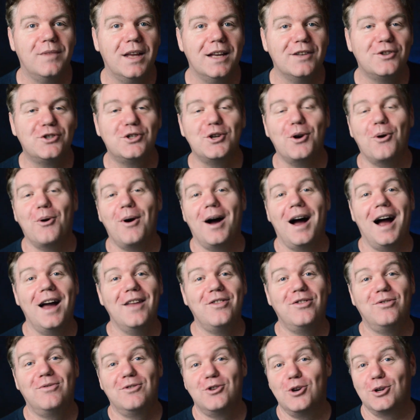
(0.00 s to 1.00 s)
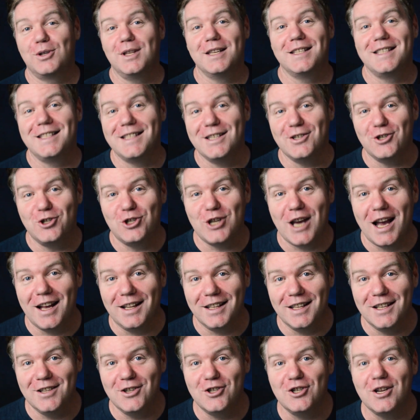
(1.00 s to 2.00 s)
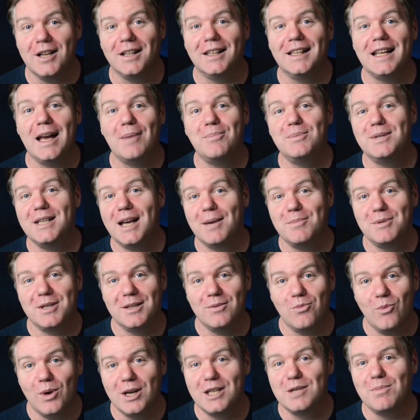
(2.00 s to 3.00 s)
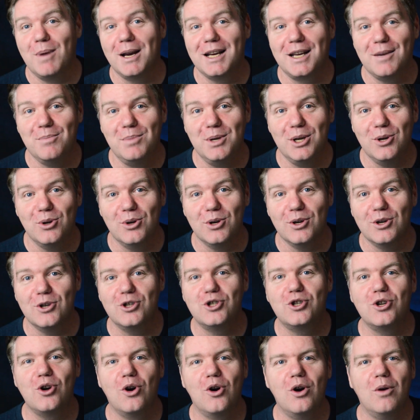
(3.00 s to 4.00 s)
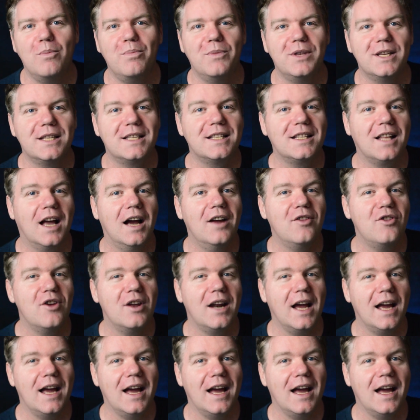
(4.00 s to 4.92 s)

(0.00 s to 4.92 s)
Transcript: And so I took this as a challenge, leapt up, went to my computer to show him the slide that I